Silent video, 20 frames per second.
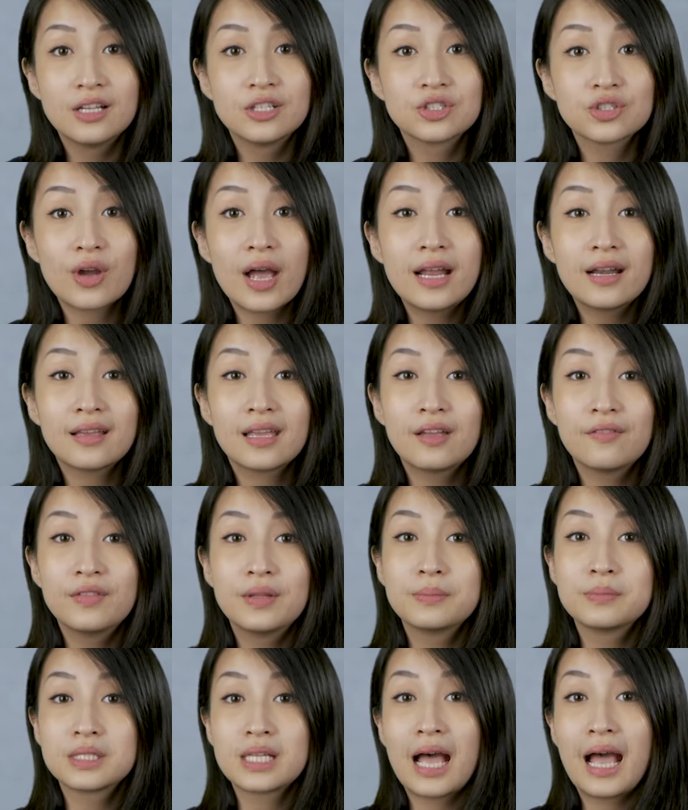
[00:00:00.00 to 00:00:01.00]
try to give
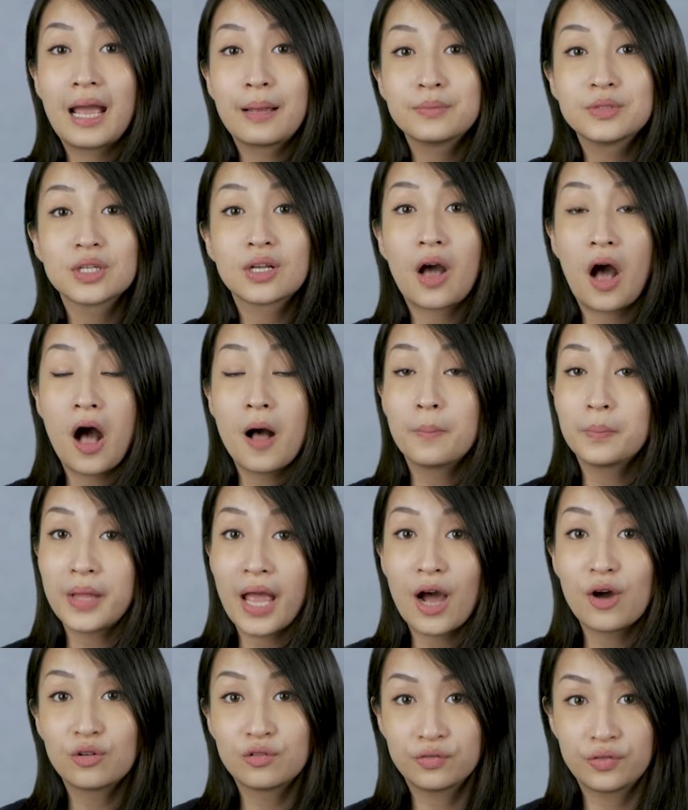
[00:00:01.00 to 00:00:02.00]
them time to calm
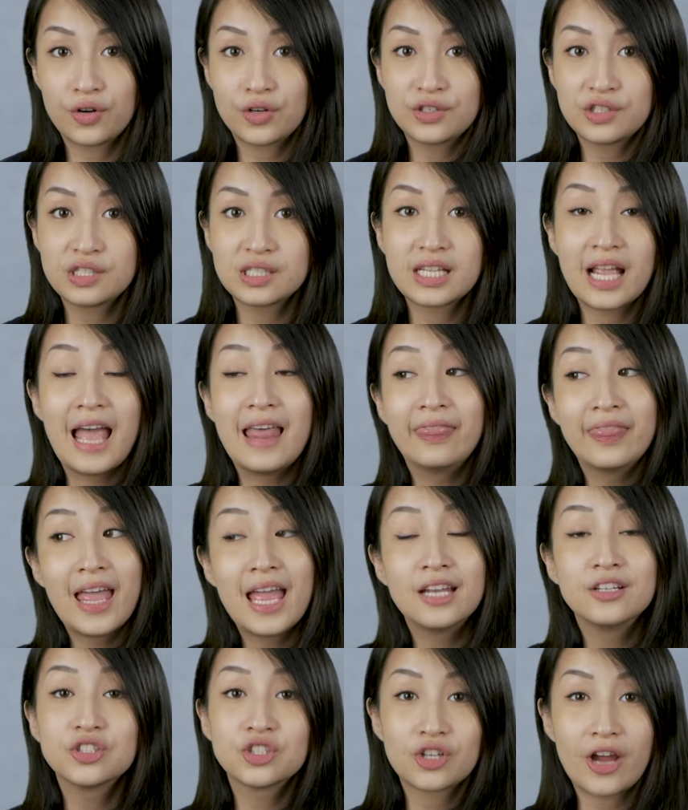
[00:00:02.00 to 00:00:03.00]
down first, and
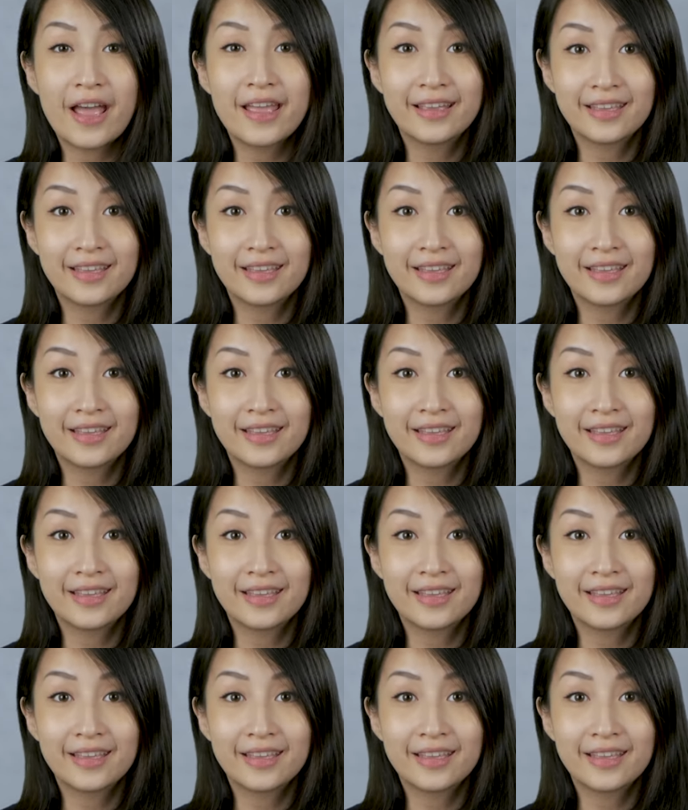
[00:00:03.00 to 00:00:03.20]
then try